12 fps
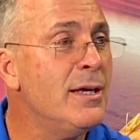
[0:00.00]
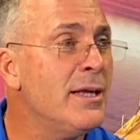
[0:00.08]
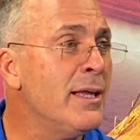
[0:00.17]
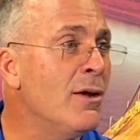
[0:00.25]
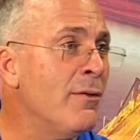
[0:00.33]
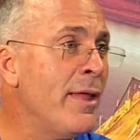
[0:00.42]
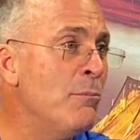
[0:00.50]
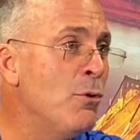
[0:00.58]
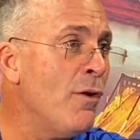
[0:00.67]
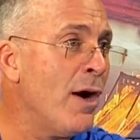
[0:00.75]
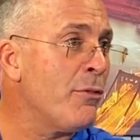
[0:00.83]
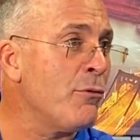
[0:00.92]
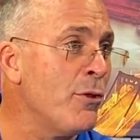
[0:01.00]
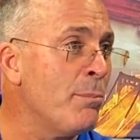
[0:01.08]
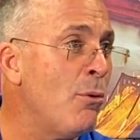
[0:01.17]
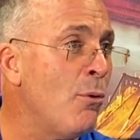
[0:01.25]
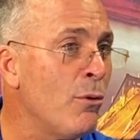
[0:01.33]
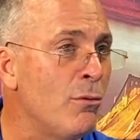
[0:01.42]
you know, they move on through the
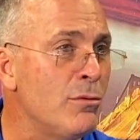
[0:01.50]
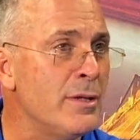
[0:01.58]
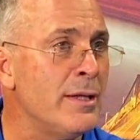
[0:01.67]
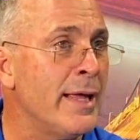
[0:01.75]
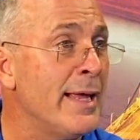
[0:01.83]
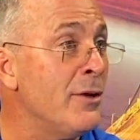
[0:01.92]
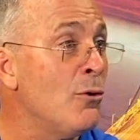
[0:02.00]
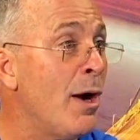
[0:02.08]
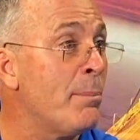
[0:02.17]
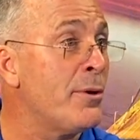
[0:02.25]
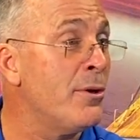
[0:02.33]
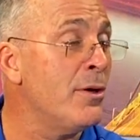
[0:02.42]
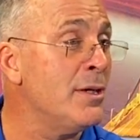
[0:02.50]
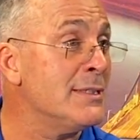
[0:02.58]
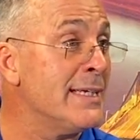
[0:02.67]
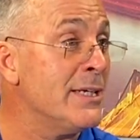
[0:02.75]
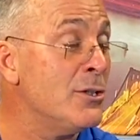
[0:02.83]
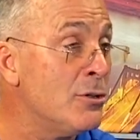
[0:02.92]
portal. They get new opportunities. They
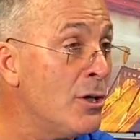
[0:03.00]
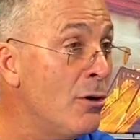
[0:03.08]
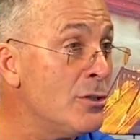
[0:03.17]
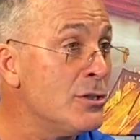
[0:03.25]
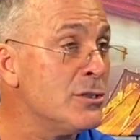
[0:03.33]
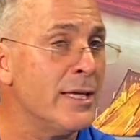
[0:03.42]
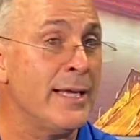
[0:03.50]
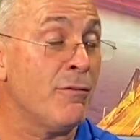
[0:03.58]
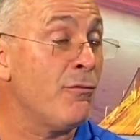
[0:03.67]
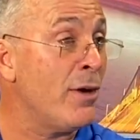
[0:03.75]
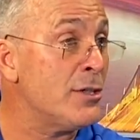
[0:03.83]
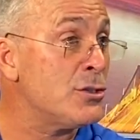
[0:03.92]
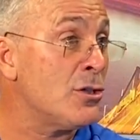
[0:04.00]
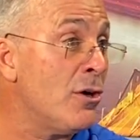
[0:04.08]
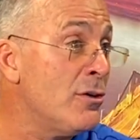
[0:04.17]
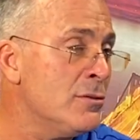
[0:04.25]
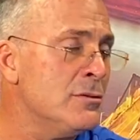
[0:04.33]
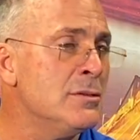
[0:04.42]
get new coaches. They get a fresh
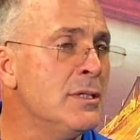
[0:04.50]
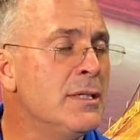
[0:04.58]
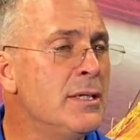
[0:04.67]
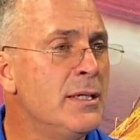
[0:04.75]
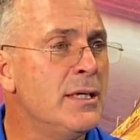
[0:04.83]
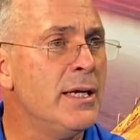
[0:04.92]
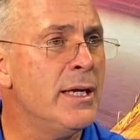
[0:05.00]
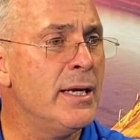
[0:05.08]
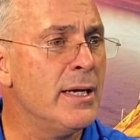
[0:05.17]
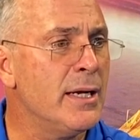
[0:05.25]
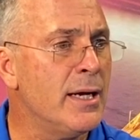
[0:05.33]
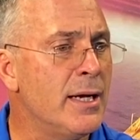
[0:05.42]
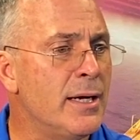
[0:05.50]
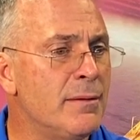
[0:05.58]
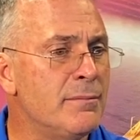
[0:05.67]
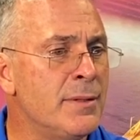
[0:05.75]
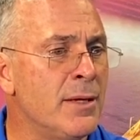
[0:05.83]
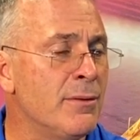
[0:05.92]
start, and and uh,
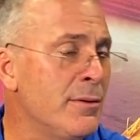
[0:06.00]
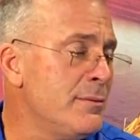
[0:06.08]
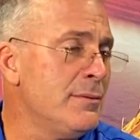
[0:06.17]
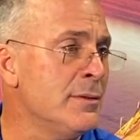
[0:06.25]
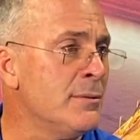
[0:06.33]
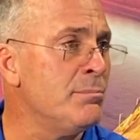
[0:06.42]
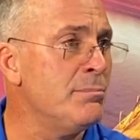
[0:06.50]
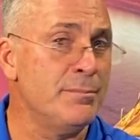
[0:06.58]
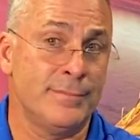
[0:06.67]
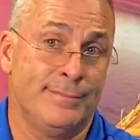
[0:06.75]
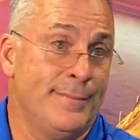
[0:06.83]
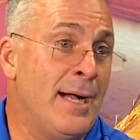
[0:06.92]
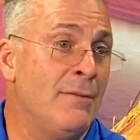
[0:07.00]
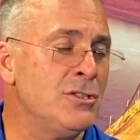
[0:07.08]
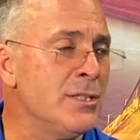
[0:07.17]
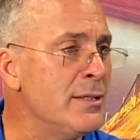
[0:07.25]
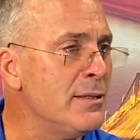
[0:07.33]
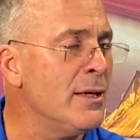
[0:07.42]
you know they're they're
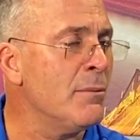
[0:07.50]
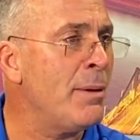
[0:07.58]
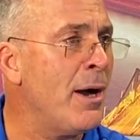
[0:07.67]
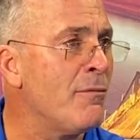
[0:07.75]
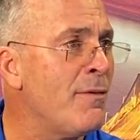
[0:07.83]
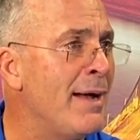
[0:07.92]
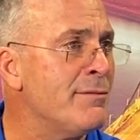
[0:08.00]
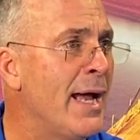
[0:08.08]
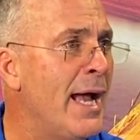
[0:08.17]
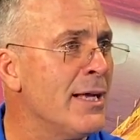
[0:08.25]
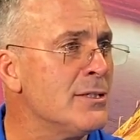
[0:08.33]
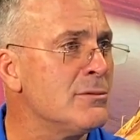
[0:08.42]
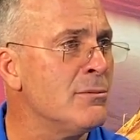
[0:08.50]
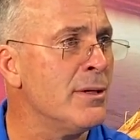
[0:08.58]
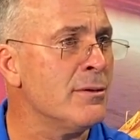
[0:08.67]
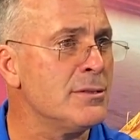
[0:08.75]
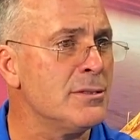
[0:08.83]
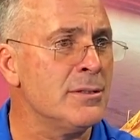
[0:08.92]
obviously you know Power Five guys,
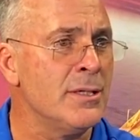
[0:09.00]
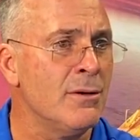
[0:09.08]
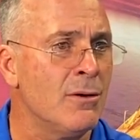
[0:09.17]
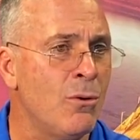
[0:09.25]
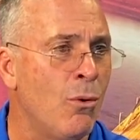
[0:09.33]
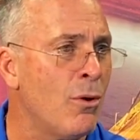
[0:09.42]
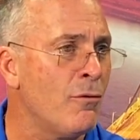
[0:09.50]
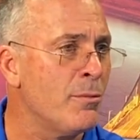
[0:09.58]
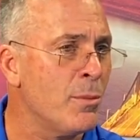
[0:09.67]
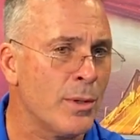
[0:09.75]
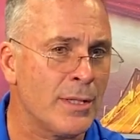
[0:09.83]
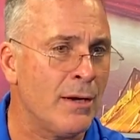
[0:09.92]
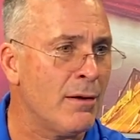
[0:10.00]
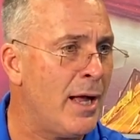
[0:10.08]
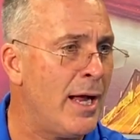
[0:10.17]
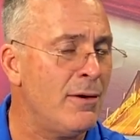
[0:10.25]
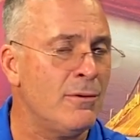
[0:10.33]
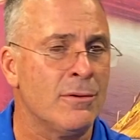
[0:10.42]
whether it's you know corner from North
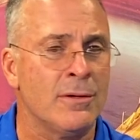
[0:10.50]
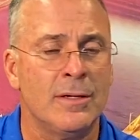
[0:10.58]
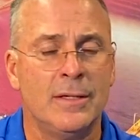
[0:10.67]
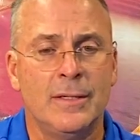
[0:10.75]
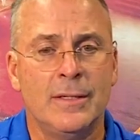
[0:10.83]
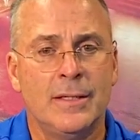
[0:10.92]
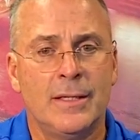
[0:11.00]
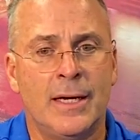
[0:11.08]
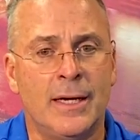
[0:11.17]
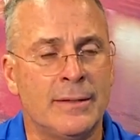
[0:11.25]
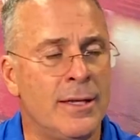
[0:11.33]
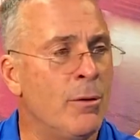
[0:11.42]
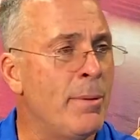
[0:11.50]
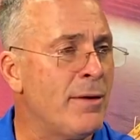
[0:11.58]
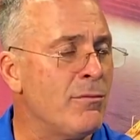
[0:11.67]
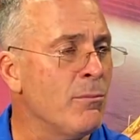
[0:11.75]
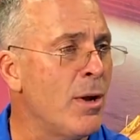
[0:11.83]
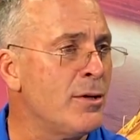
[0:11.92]
Carolina or uh, tailback
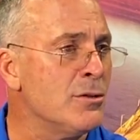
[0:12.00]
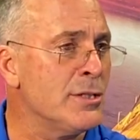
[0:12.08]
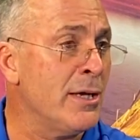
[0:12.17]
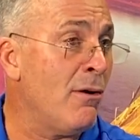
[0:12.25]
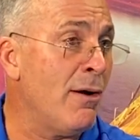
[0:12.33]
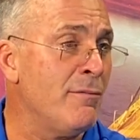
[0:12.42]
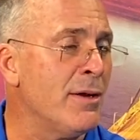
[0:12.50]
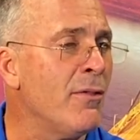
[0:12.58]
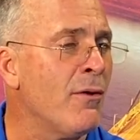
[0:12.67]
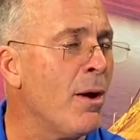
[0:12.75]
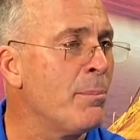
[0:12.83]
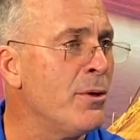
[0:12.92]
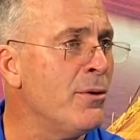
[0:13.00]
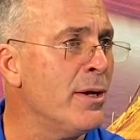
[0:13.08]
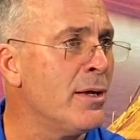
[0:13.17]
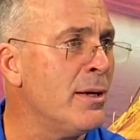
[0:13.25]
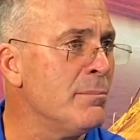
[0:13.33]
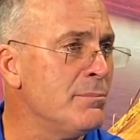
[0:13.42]
from Rutgers. They all have another opportunity to
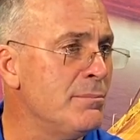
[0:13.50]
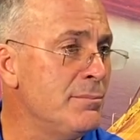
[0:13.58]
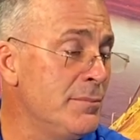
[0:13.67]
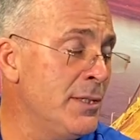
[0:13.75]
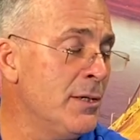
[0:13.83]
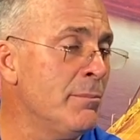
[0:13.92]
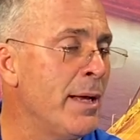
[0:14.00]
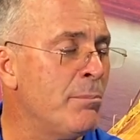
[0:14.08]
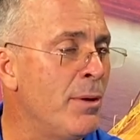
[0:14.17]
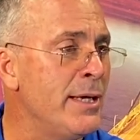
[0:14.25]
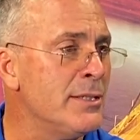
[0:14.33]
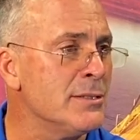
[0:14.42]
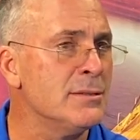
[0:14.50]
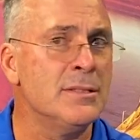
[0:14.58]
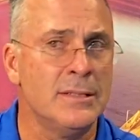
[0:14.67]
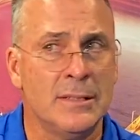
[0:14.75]
come you know make plays, and